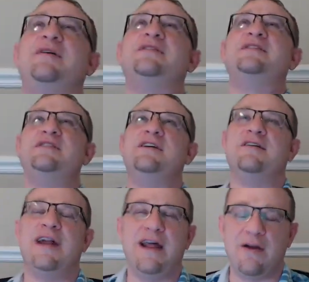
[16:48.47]
this here,
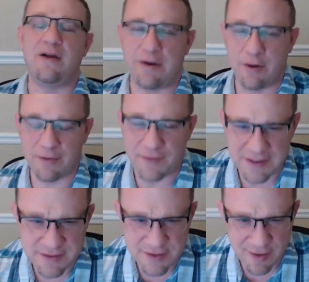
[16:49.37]
and I don't know if I
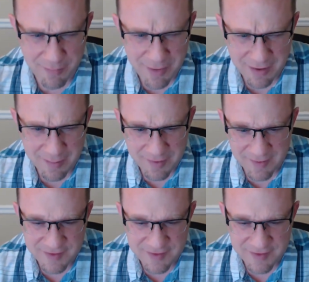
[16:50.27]
saw a mock-up of this or